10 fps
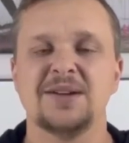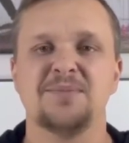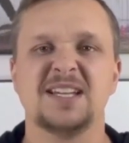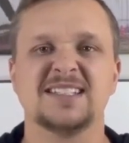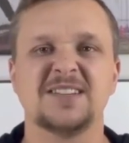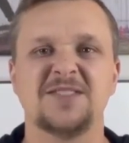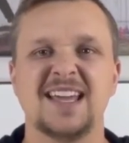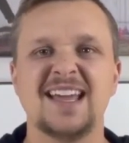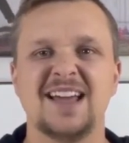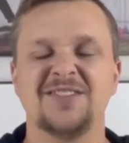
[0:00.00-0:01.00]
Because if
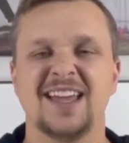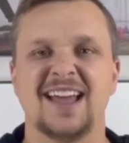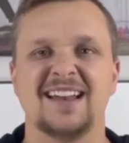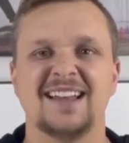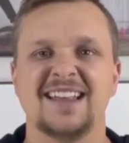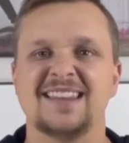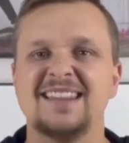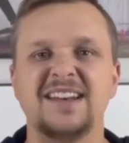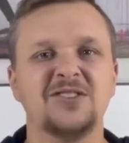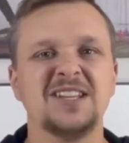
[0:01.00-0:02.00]
they have that, then
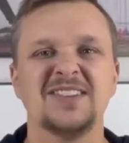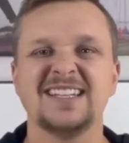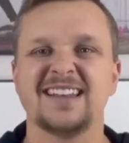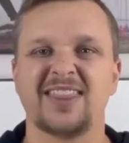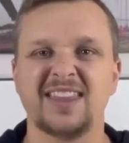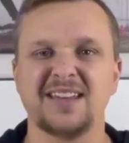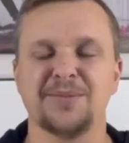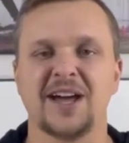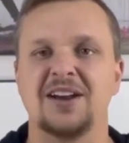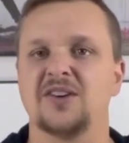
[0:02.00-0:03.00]
they don't even need to think
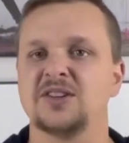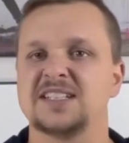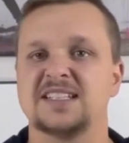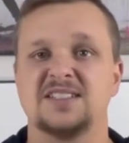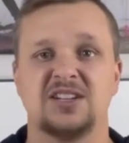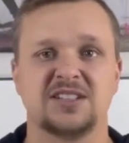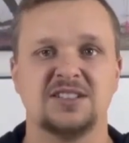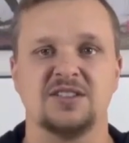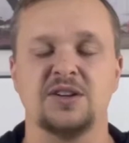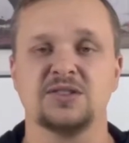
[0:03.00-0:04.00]
about it or talk
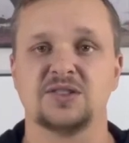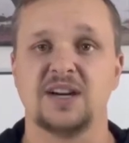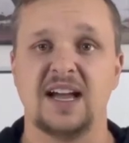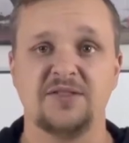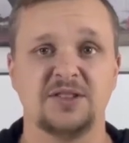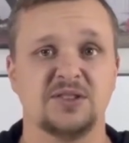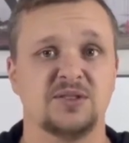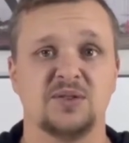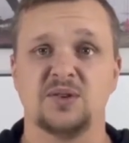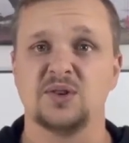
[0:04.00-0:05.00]
to your coach
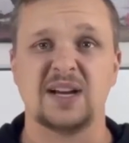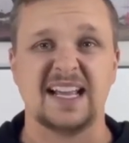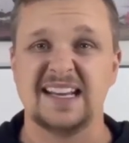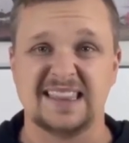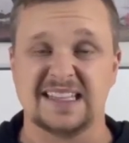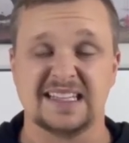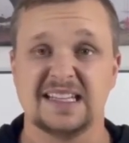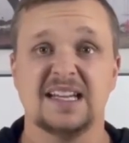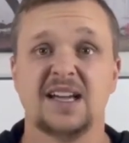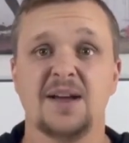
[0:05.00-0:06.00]
or anything.
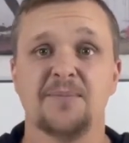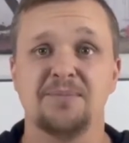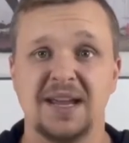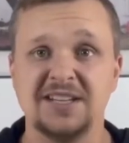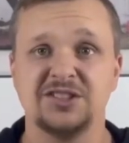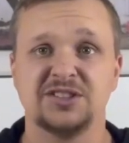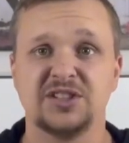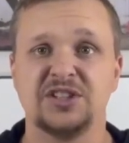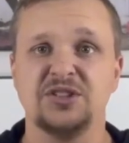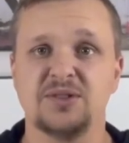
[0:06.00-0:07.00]
Make
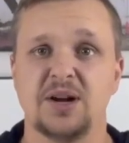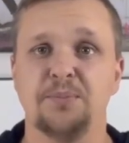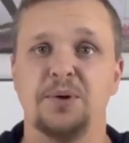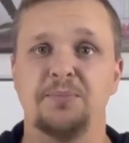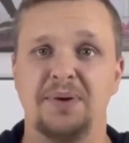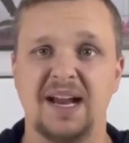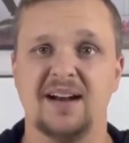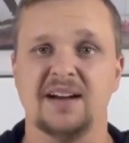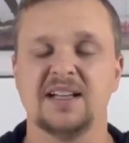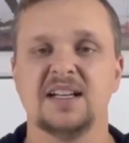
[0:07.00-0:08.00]
sure you come
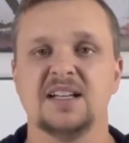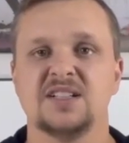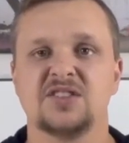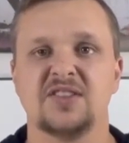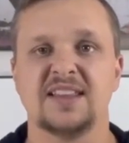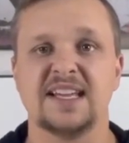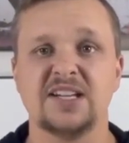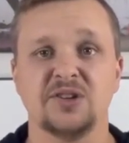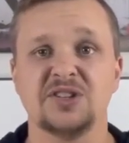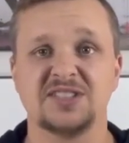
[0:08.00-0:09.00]
prepared so that they
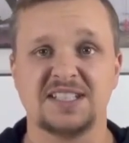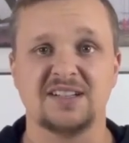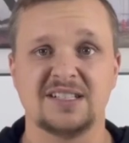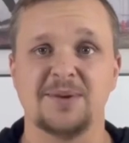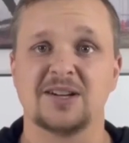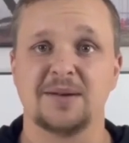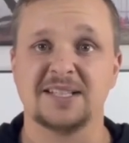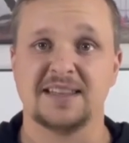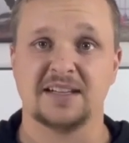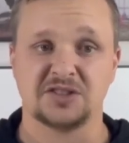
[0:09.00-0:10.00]
know you're serious about
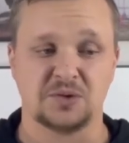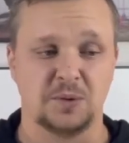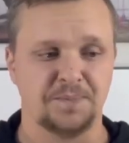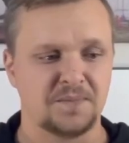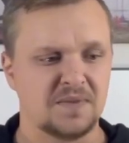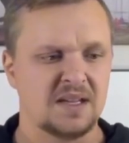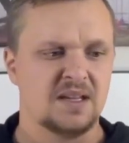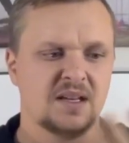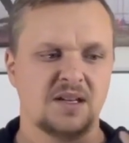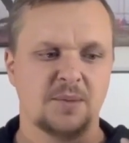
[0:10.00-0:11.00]
coming to their school.
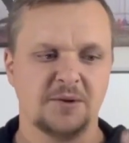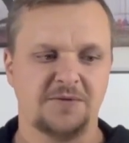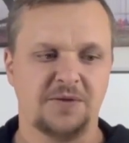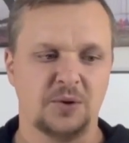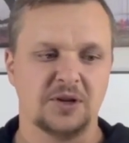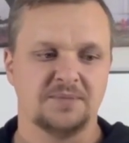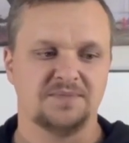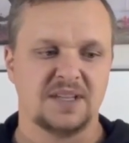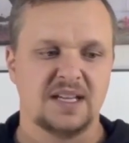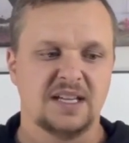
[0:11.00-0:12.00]
Number four,
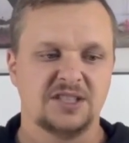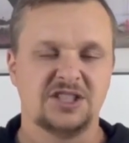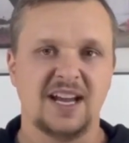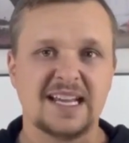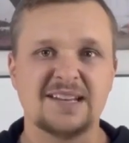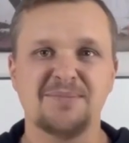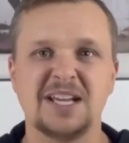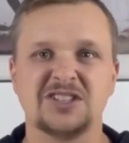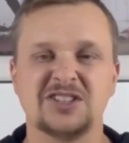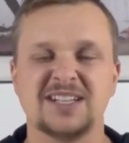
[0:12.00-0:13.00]
check and
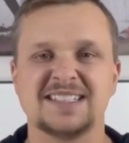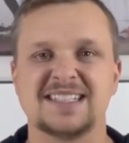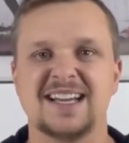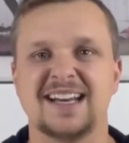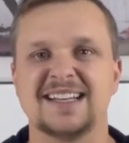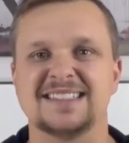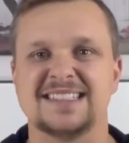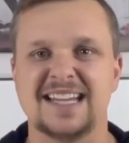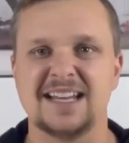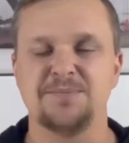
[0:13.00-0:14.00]
make sure it's not a
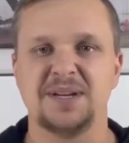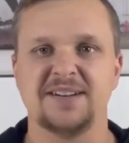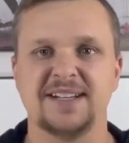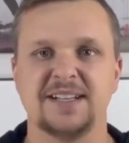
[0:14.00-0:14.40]
dead period